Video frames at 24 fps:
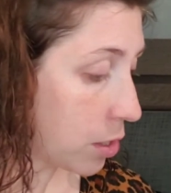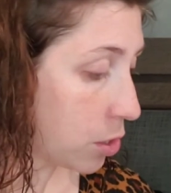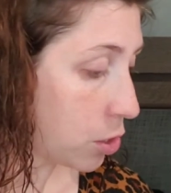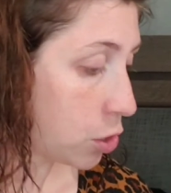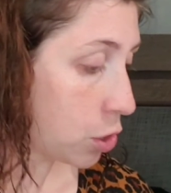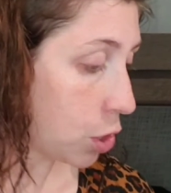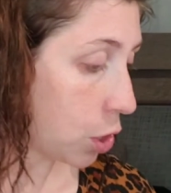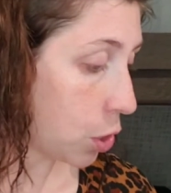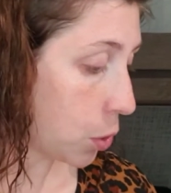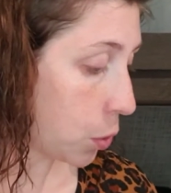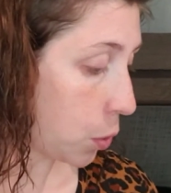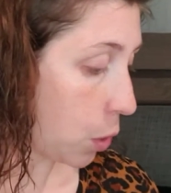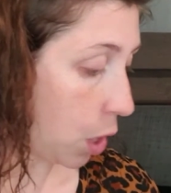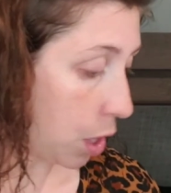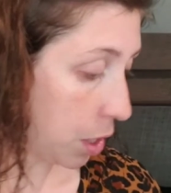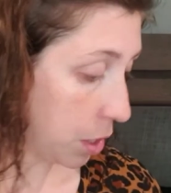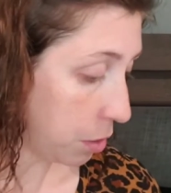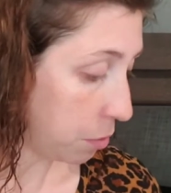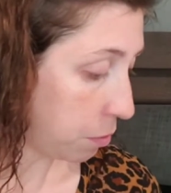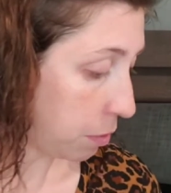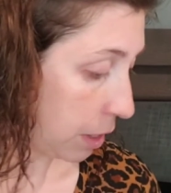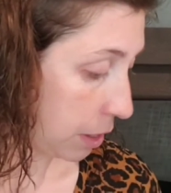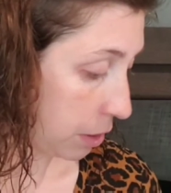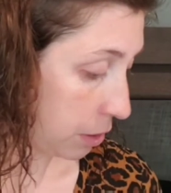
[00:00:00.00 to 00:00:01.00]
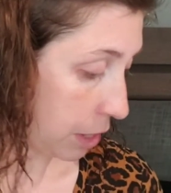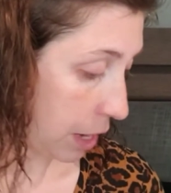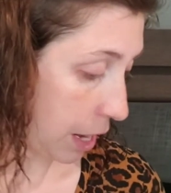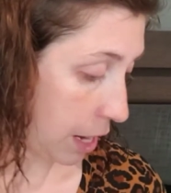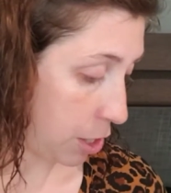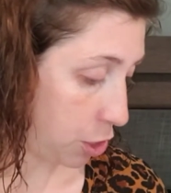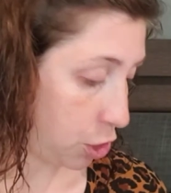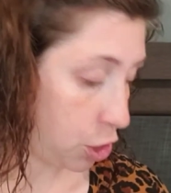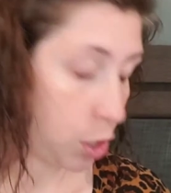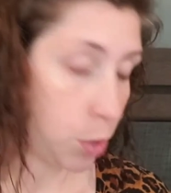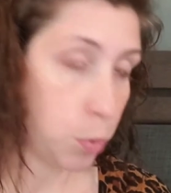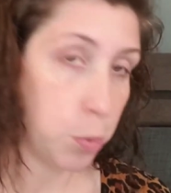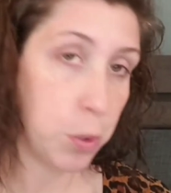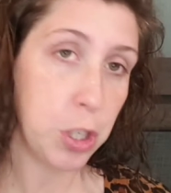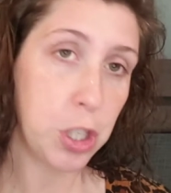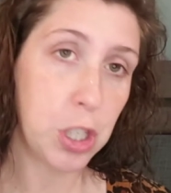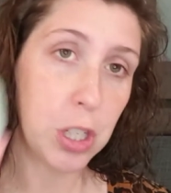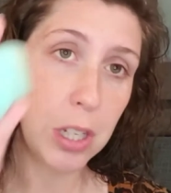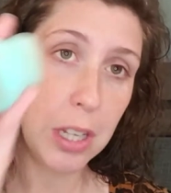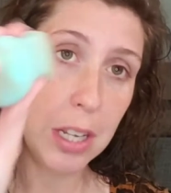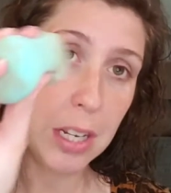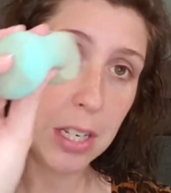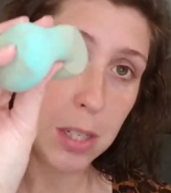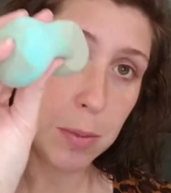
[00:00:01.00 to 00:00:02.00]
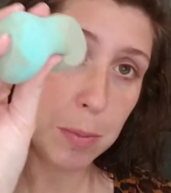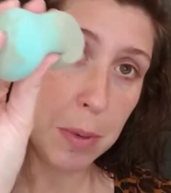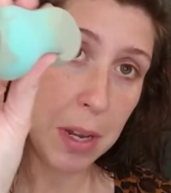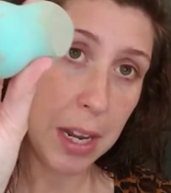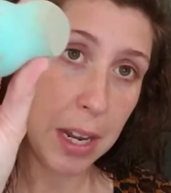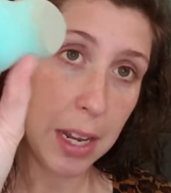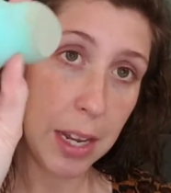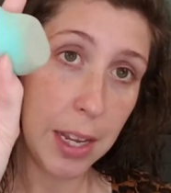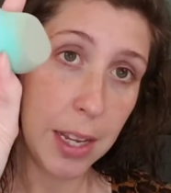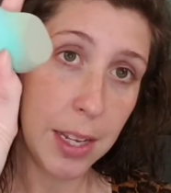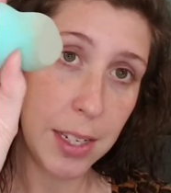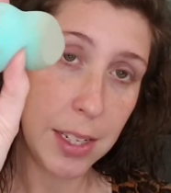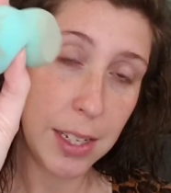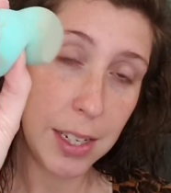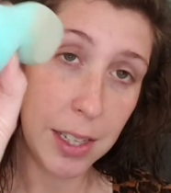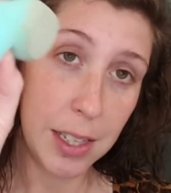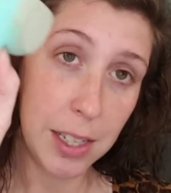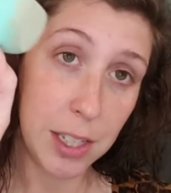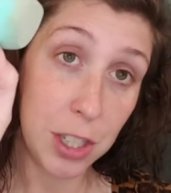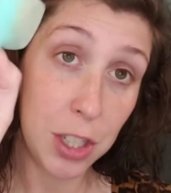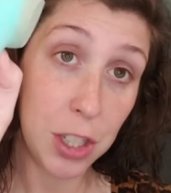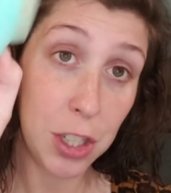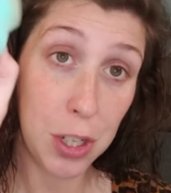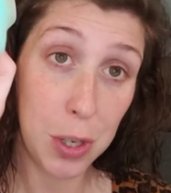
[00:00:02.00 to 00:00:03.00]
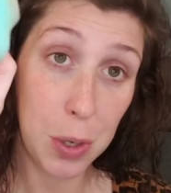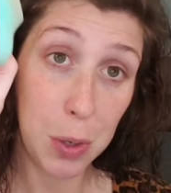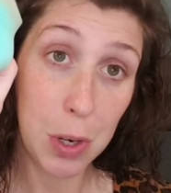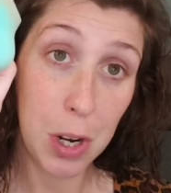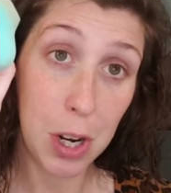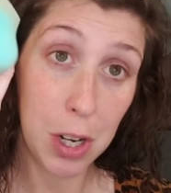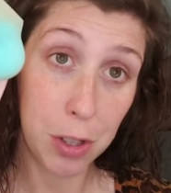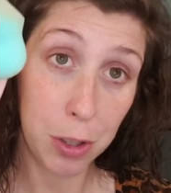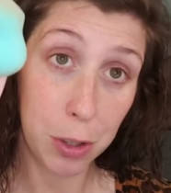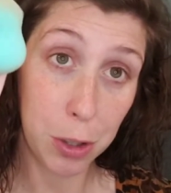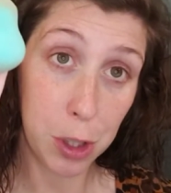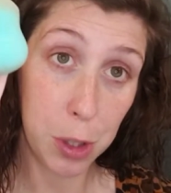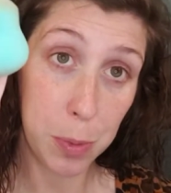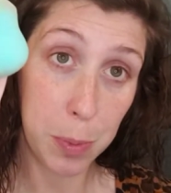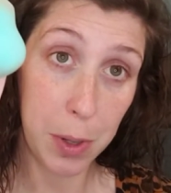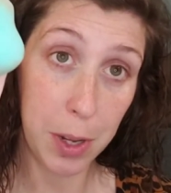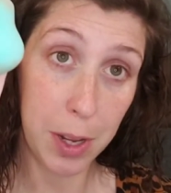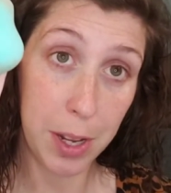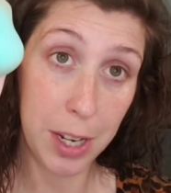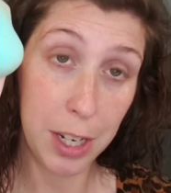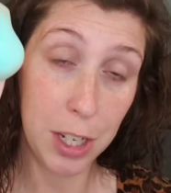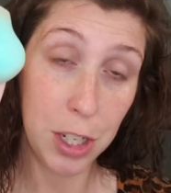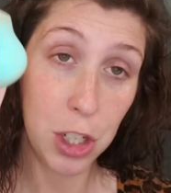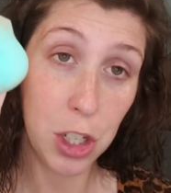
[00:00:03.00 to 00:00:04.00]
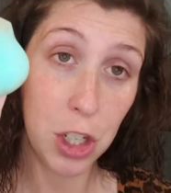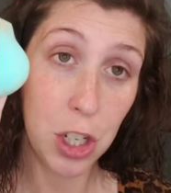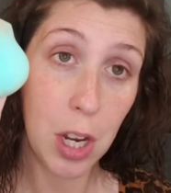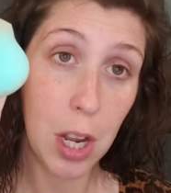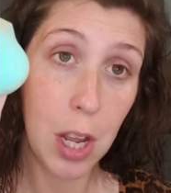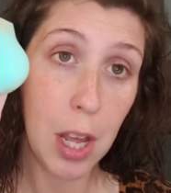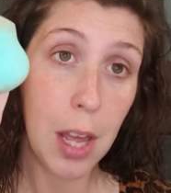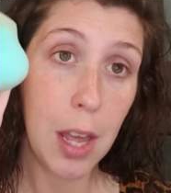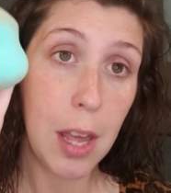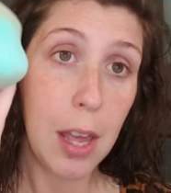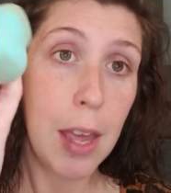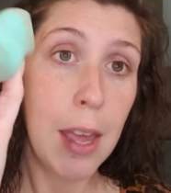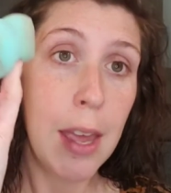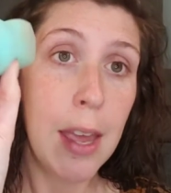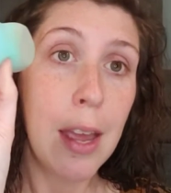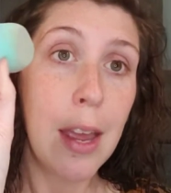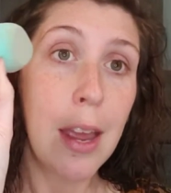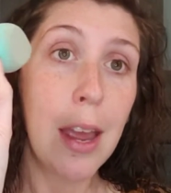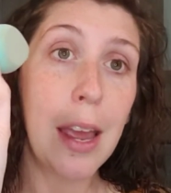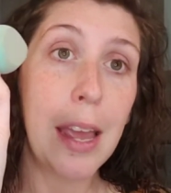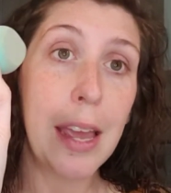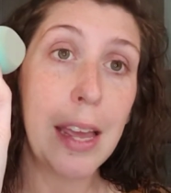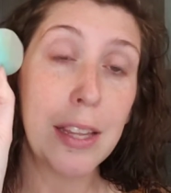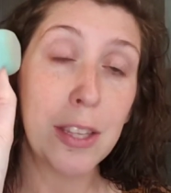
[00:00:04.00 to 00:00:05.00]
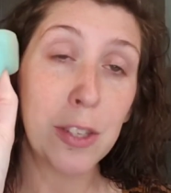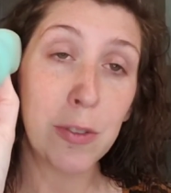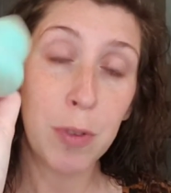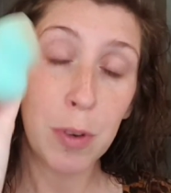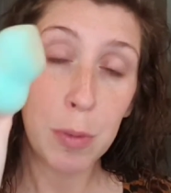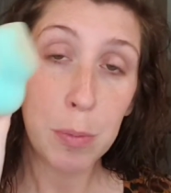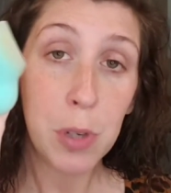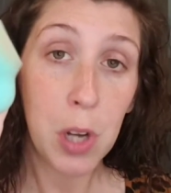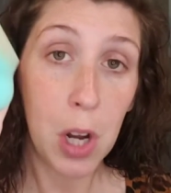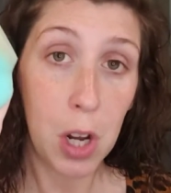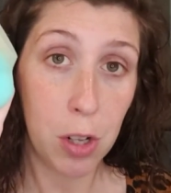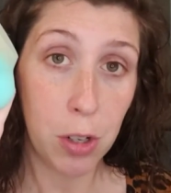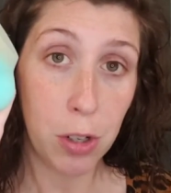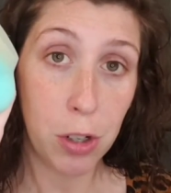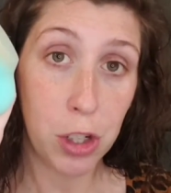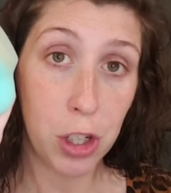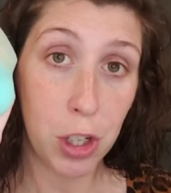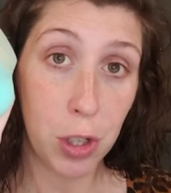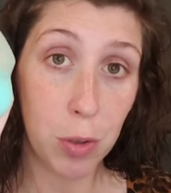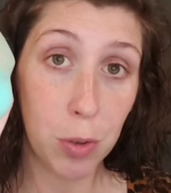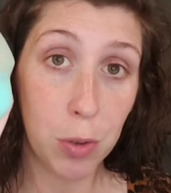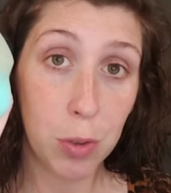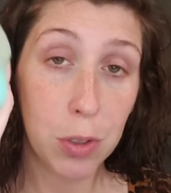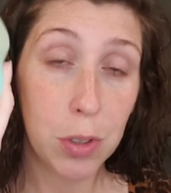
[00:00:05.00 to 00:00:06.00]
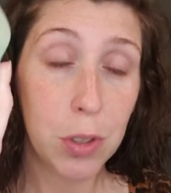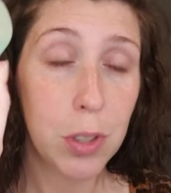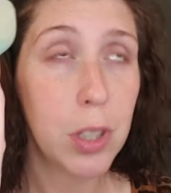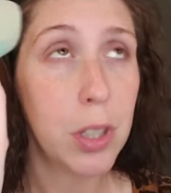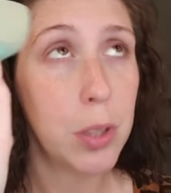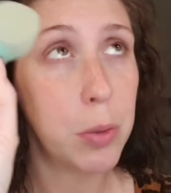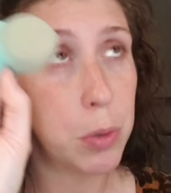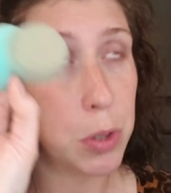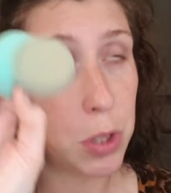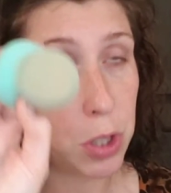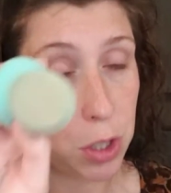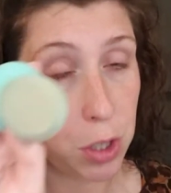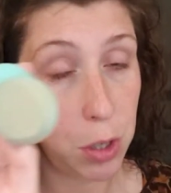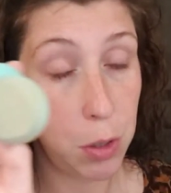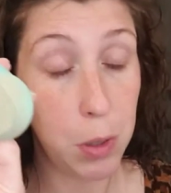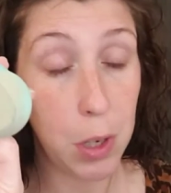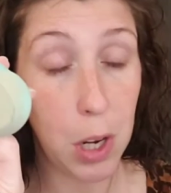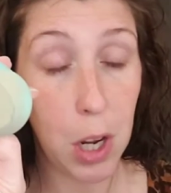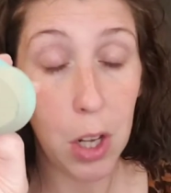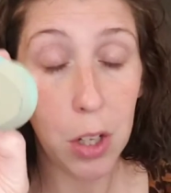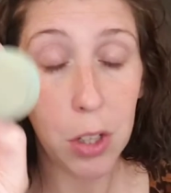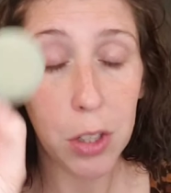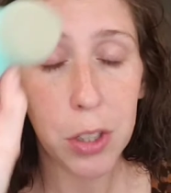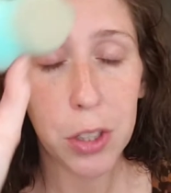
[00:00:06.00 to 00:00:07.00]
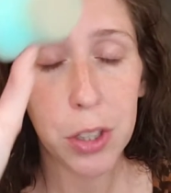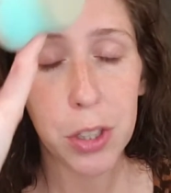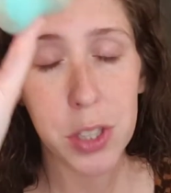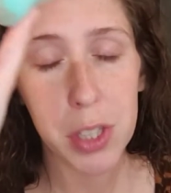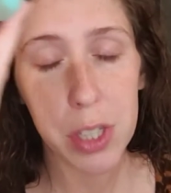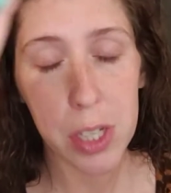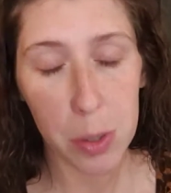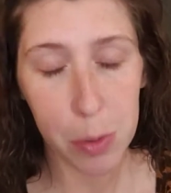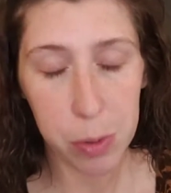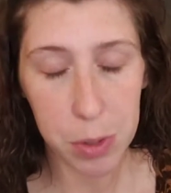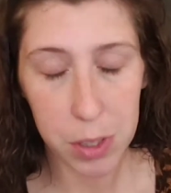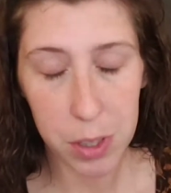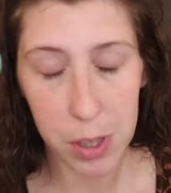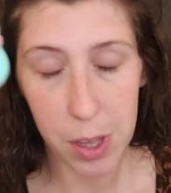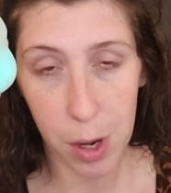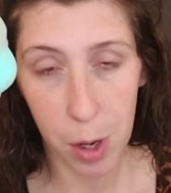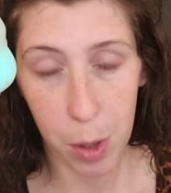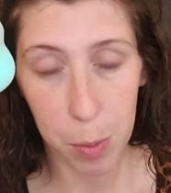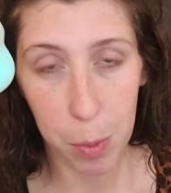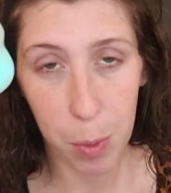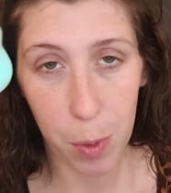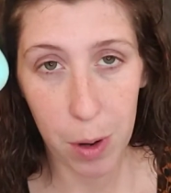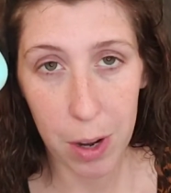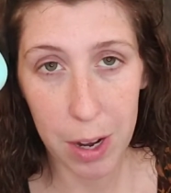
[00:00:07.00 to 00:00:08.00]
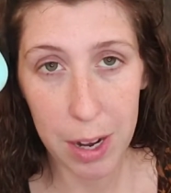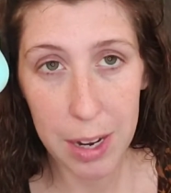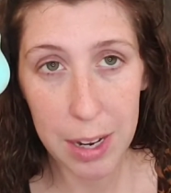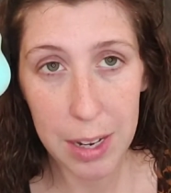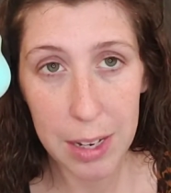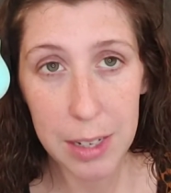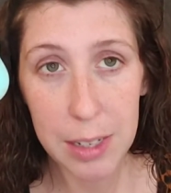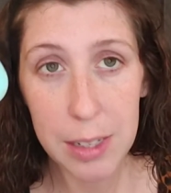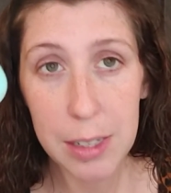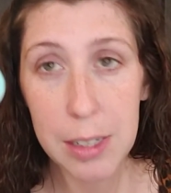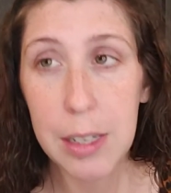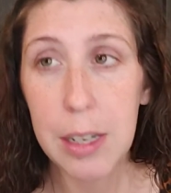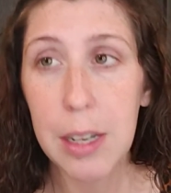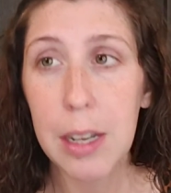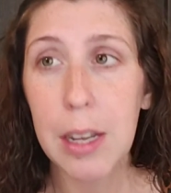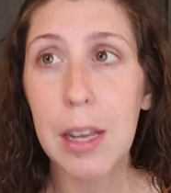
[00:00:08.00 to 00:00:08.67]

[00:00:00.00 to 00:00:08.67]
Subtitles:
so on to foundation, which leads me to this $2 sponge. It's from Dollar General. It was $2. It was their brand.